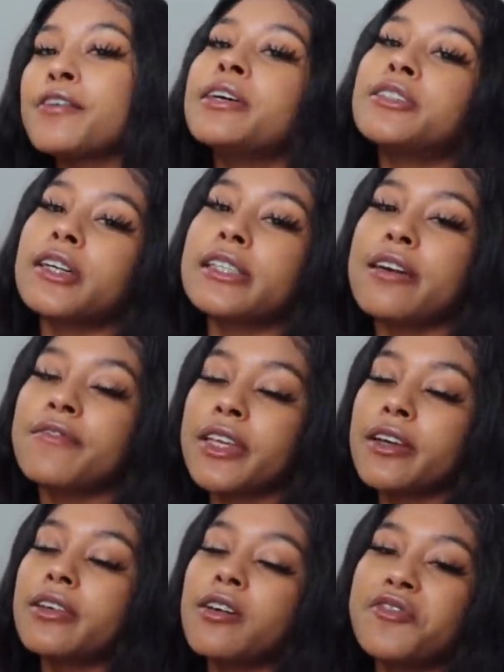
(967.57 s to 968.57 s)
you enjoyed that
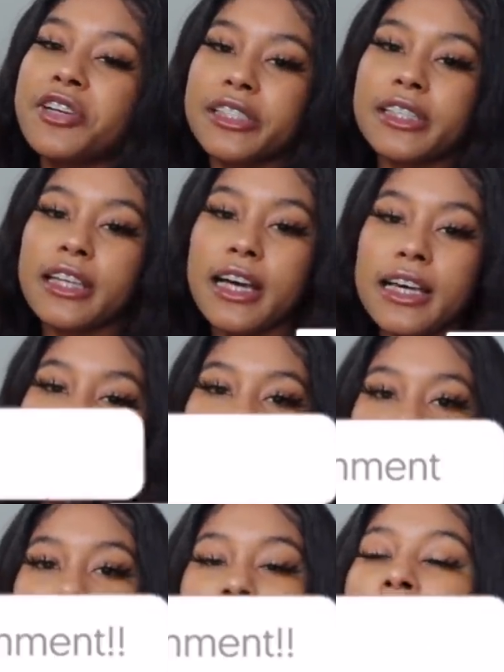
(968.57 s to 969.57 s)
video, don't forget to like,
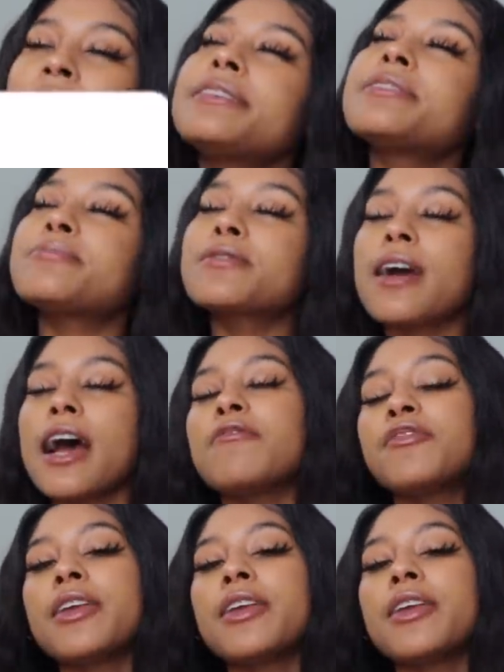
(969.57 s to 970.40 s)
comment, and subscribe.